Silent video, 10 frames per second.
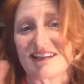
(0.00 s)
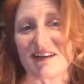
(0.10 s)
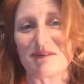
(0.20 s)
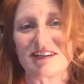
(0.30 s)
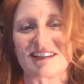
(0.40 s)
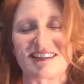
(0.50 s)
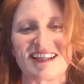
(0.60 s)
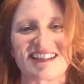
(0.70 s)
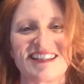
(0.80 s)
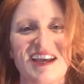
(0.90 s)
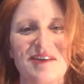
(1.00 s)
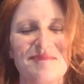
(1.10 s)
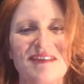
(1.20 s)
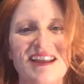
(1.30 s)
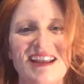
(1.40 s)
I wanted to thank
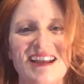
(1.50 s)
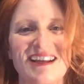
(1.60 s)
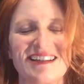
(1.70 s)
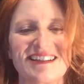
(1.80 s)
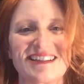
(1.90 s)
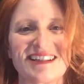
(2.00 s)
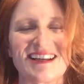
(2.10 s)
them. And